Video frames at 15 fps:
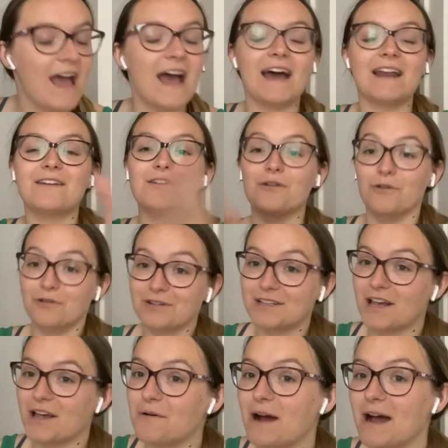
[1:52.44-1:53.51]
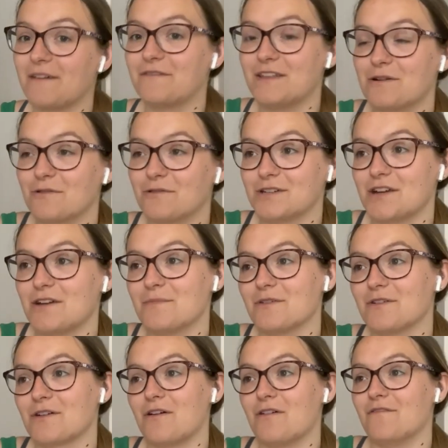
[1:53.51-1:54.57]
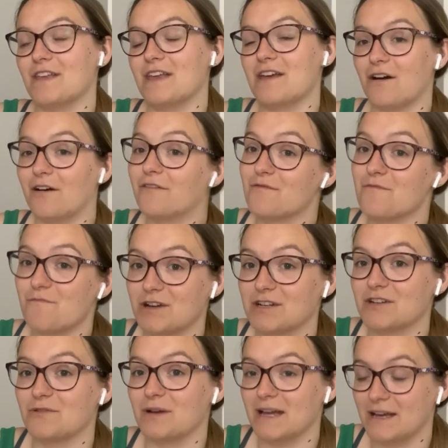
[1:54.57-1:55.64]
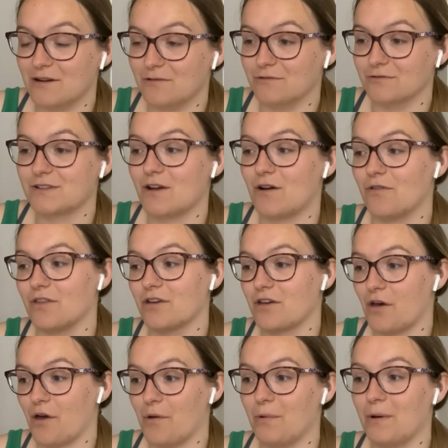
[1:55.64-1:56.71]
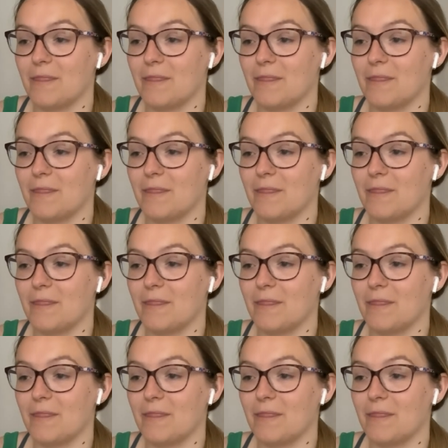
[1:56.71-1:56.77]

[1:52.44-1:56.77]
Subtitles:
And I also have the audiobook of The Girl from Widow Hills on the go,